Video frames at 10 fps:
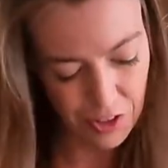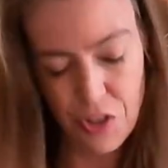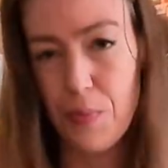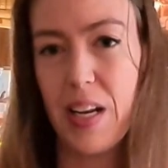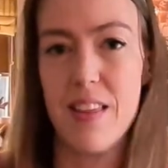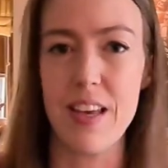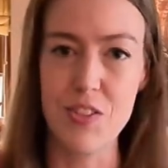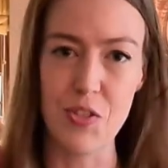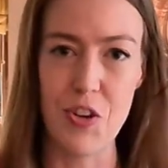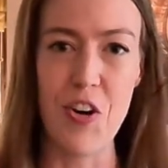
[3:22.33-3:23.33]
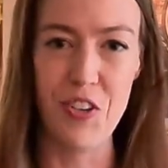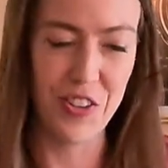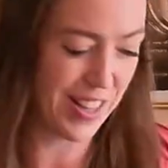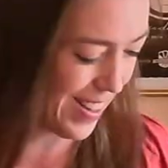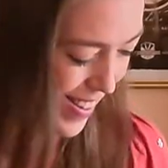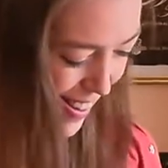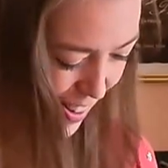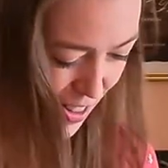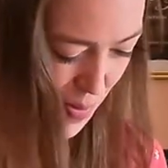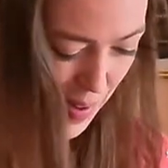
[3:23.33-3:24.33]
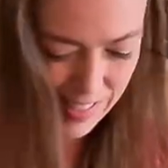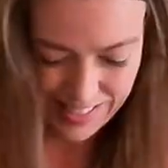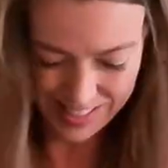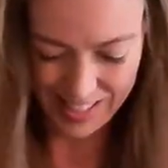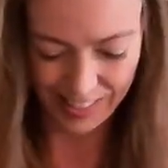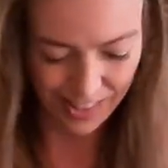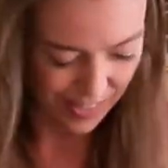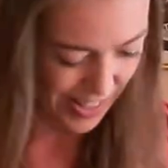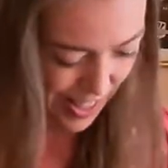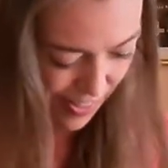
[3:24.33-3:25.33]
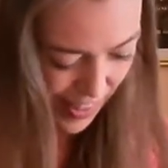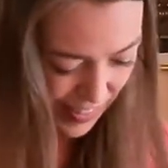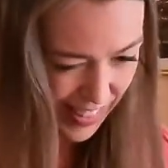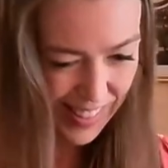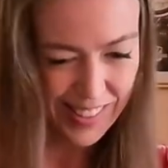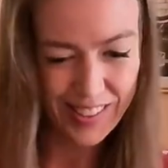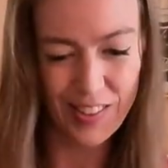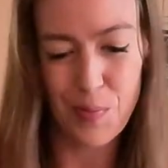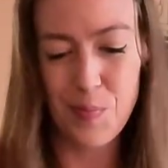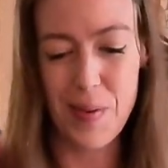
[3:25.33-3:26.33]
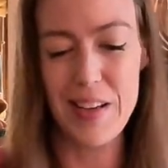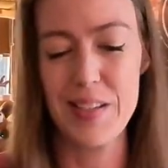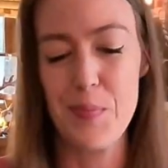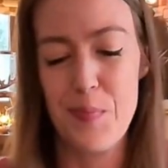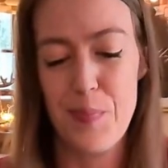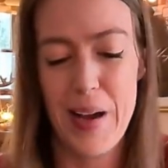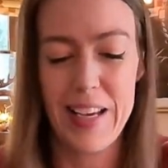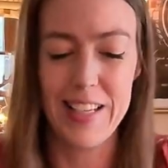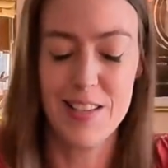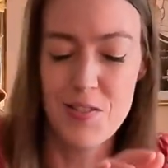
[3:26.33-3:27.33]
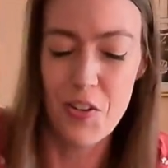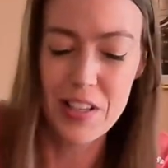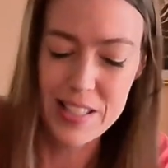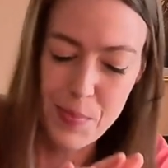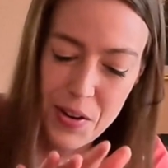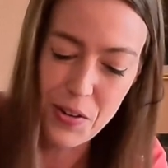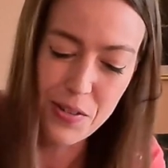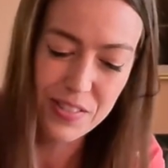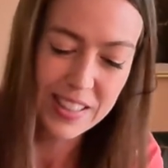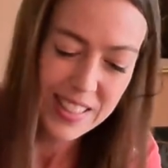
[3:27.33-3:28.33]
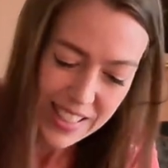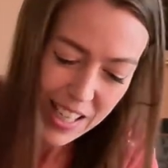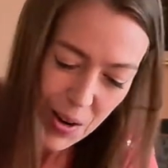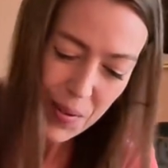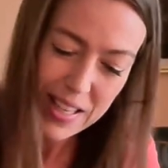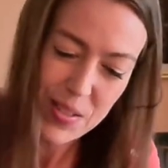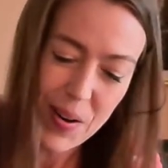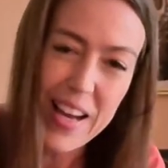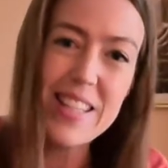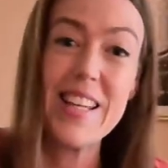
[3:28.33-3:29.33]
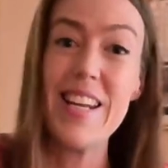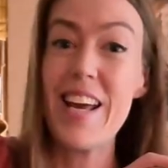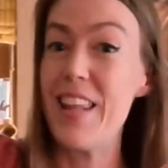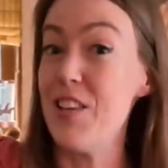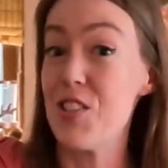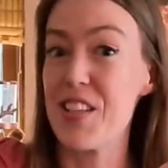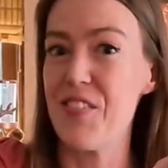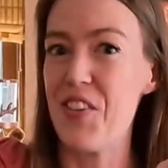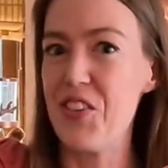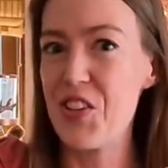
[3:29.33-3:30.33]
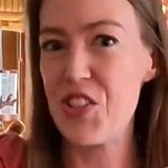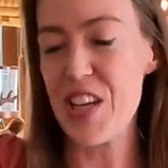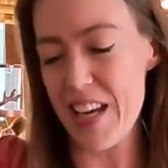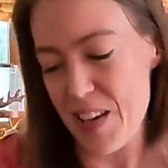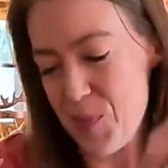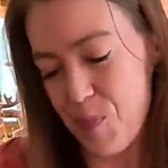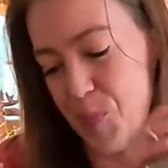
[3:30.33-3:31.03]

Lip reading: Too many things going on the bench today, a lot of stuff out. I'm going to end up banging and knocking something off. Okay, so ice in and then just give it a really good shake.